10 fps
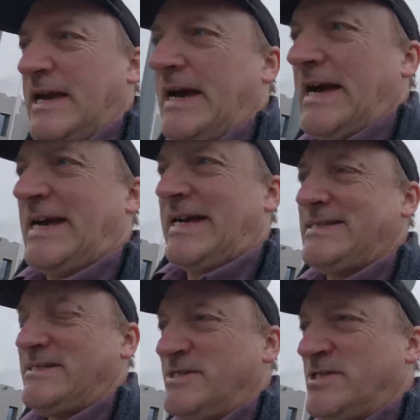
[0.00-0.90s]

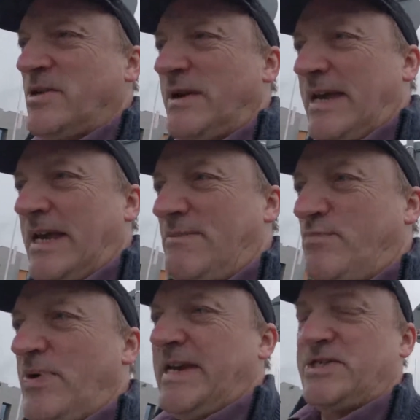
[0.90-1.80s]
and it
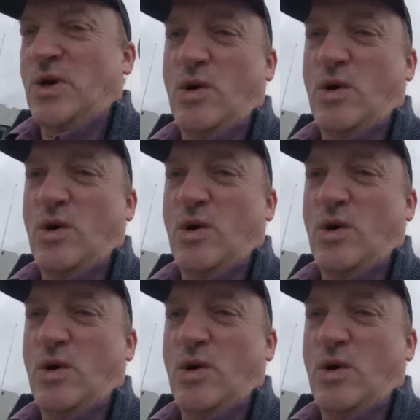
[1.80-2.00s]
brakes